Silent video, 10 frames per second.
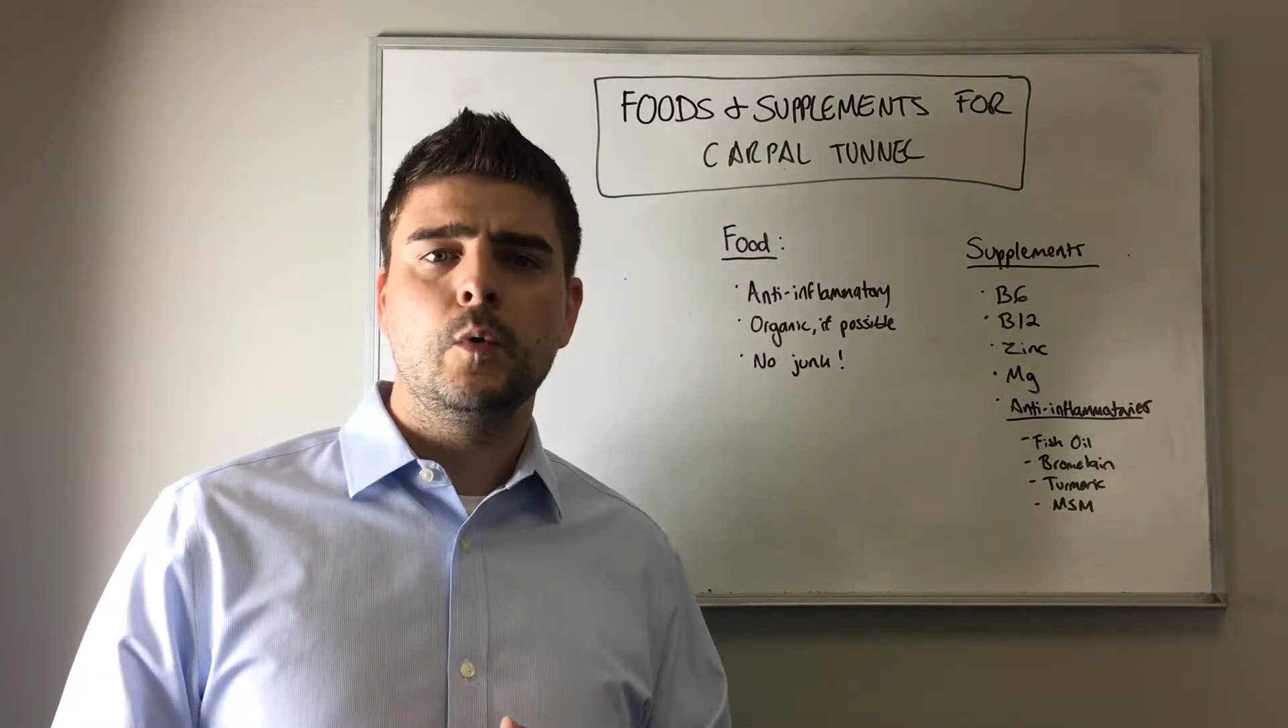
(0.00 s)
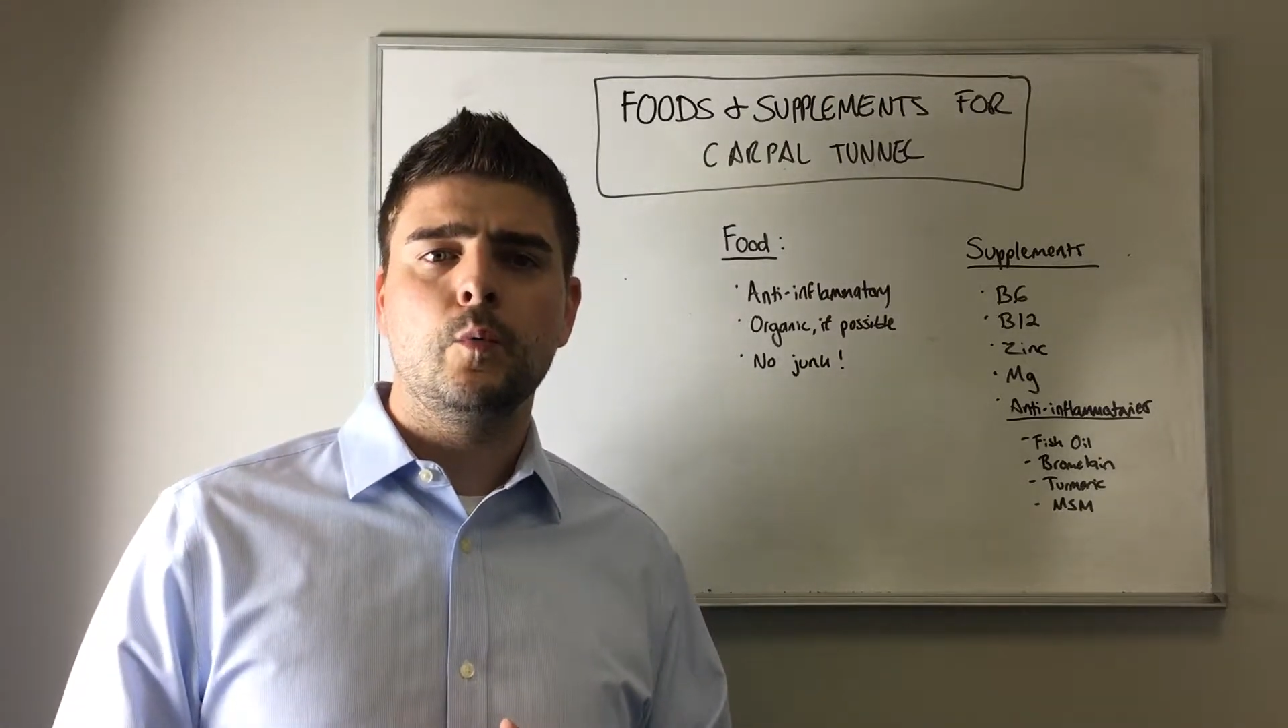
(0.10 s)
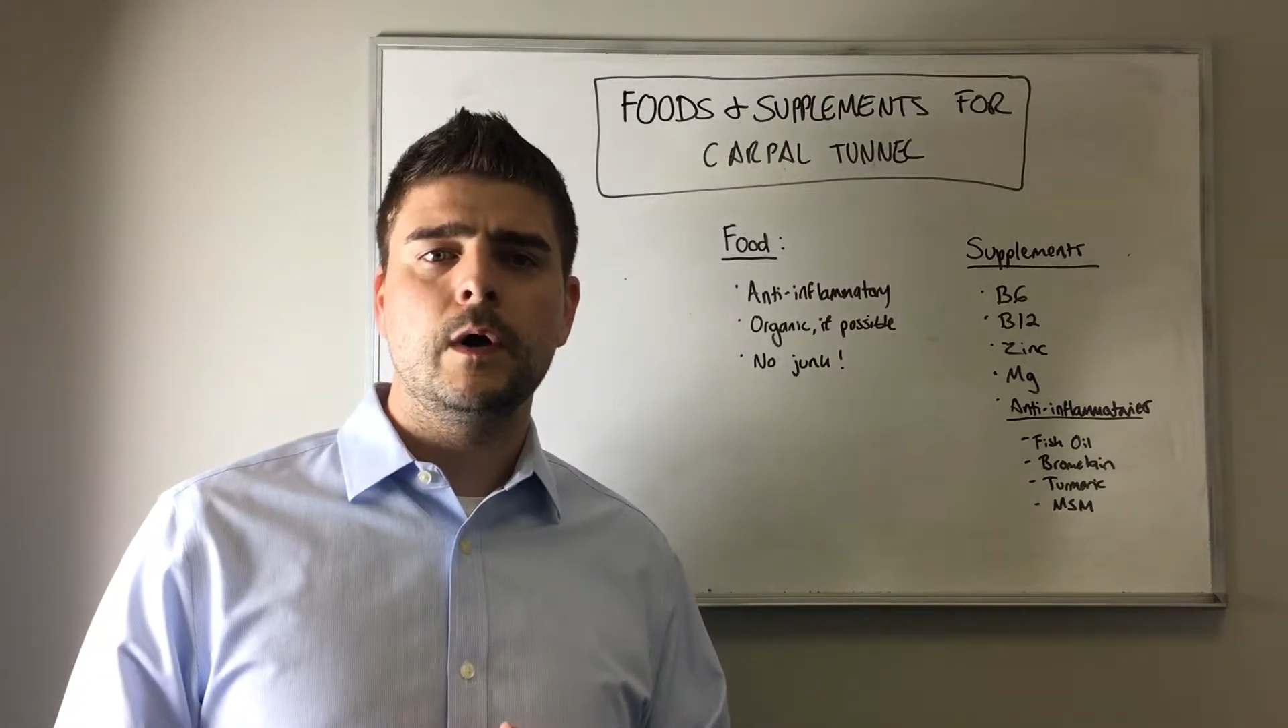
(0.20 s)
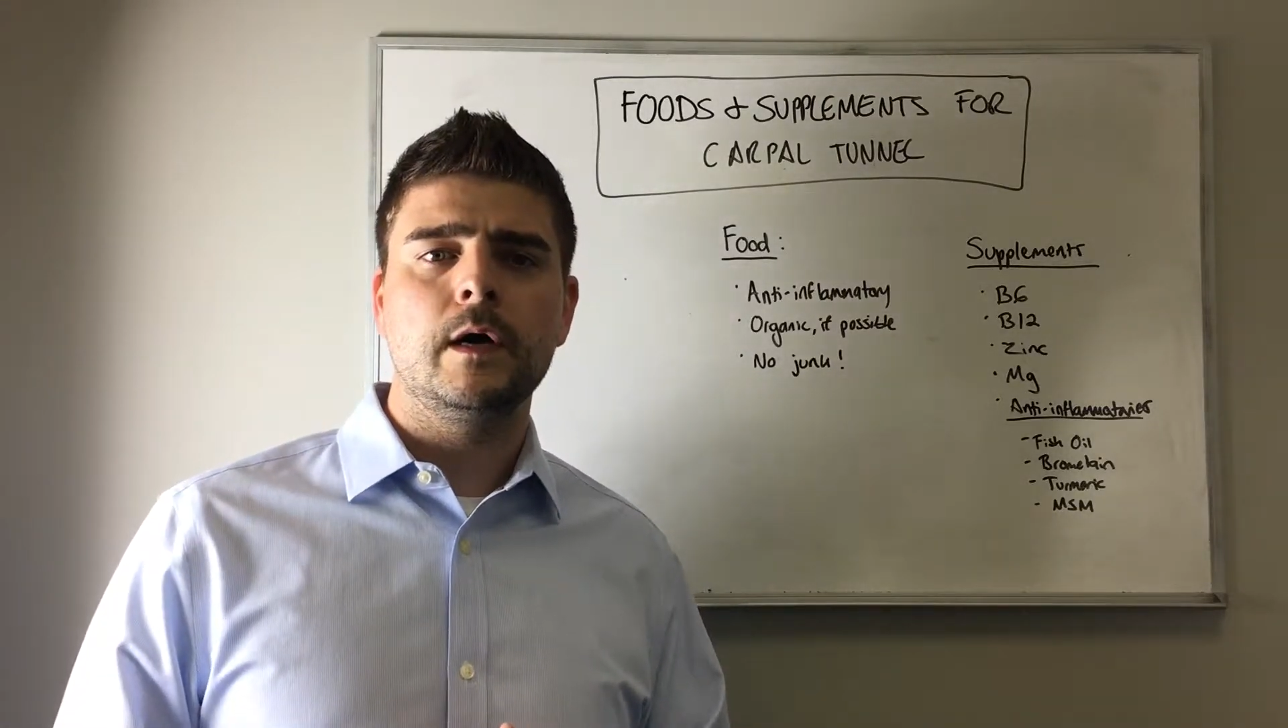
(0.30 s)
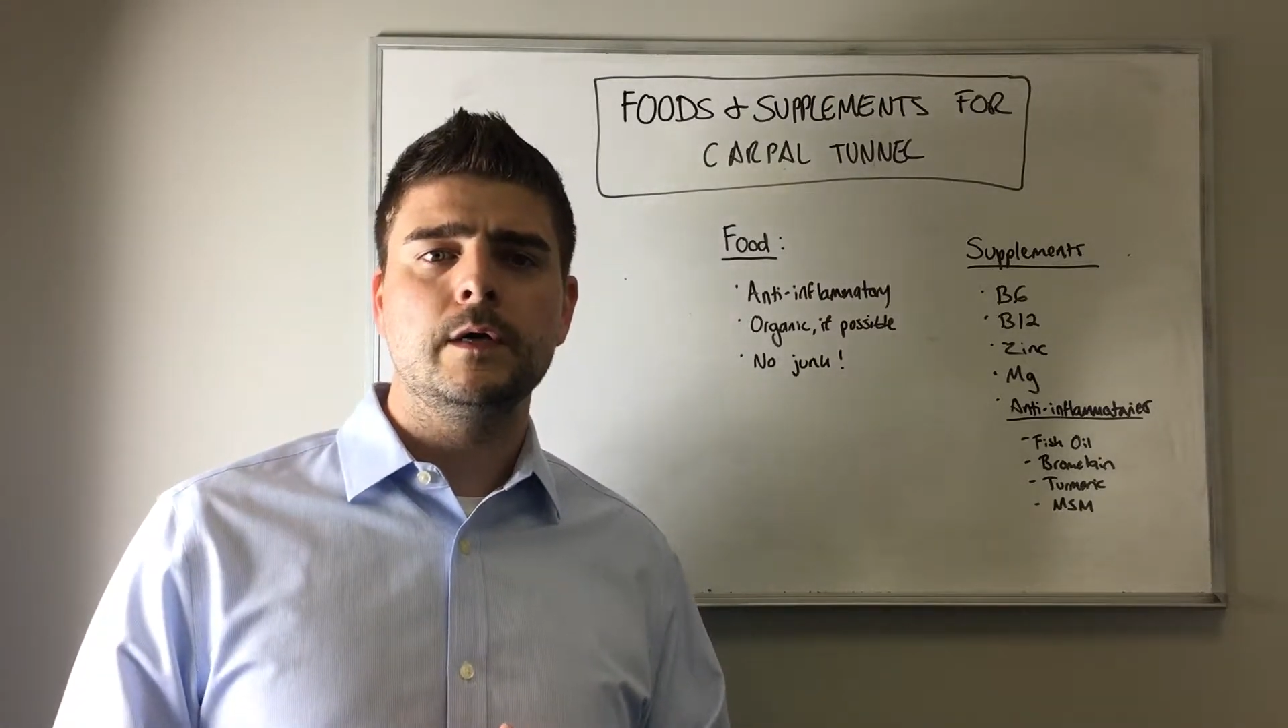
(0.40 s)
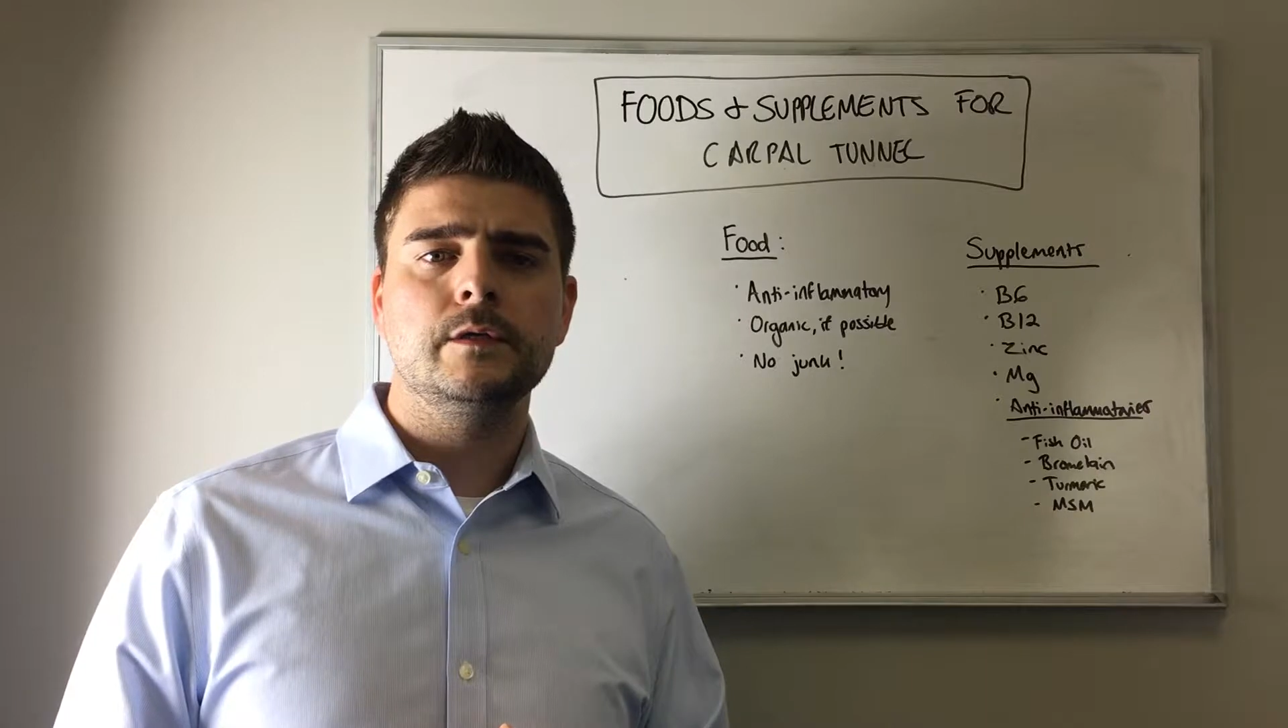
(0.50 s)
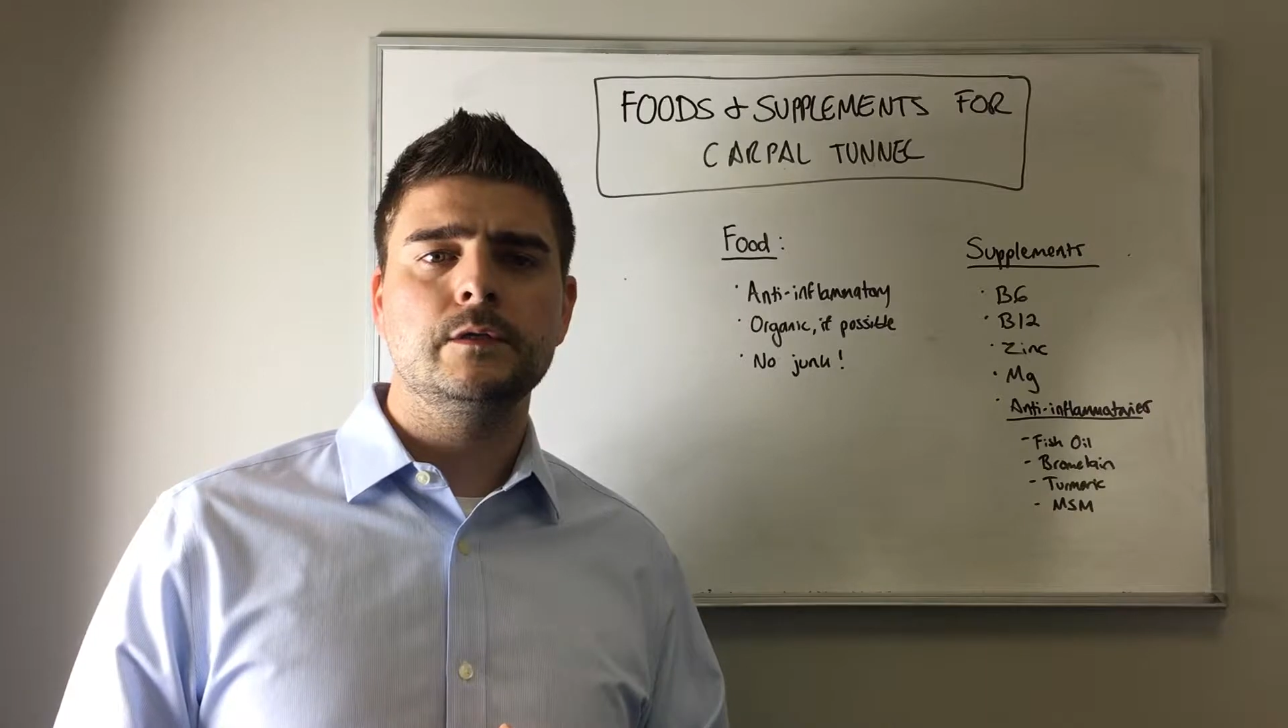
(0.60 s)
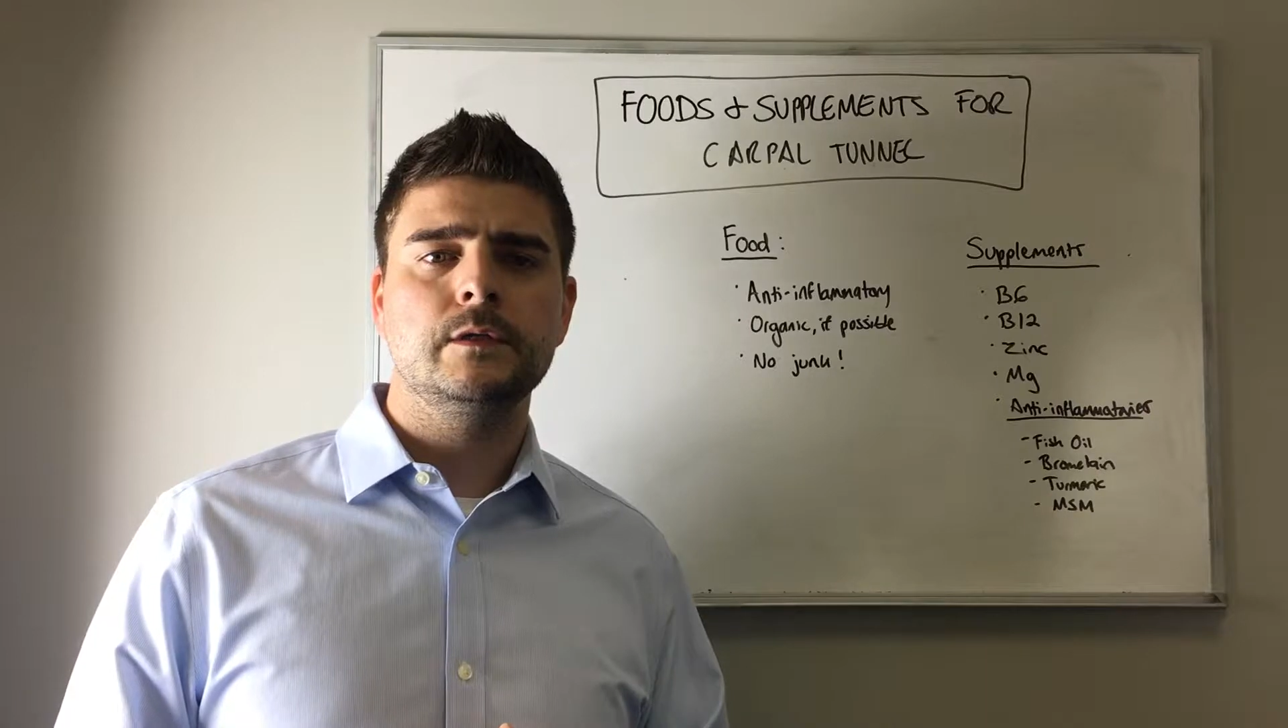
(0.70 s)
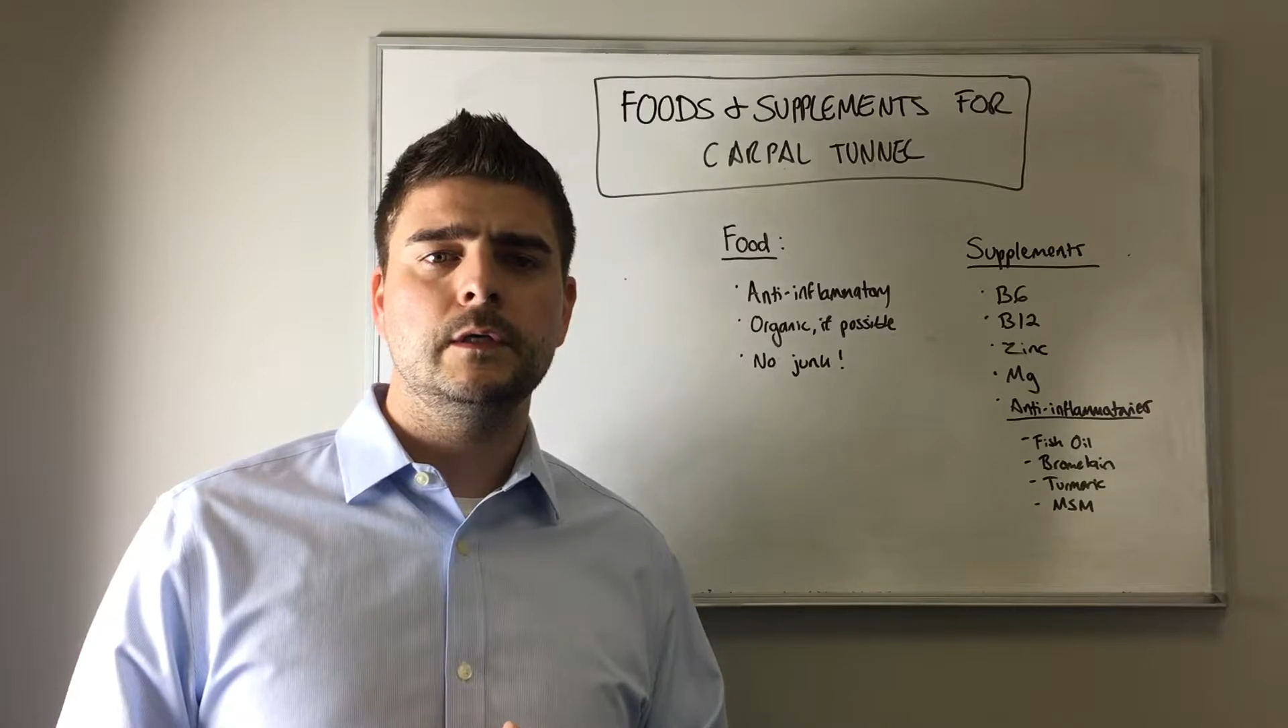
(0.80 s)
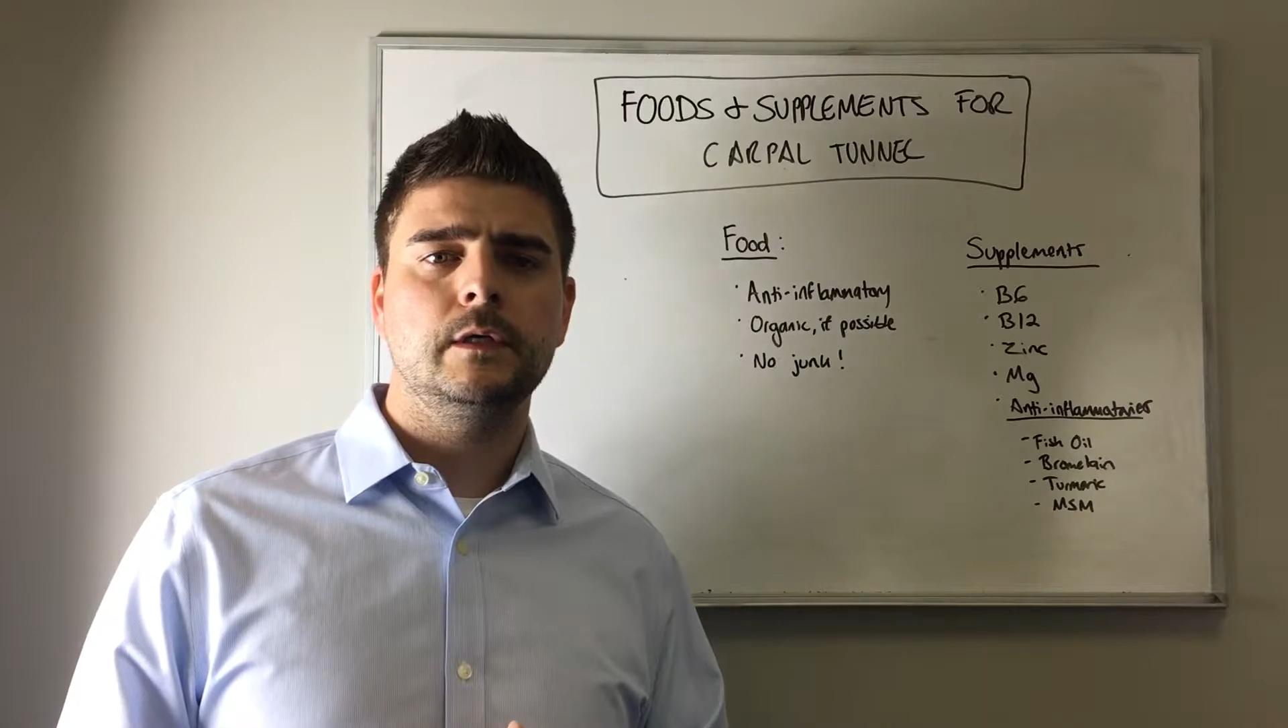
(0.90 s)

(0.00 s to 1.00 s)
was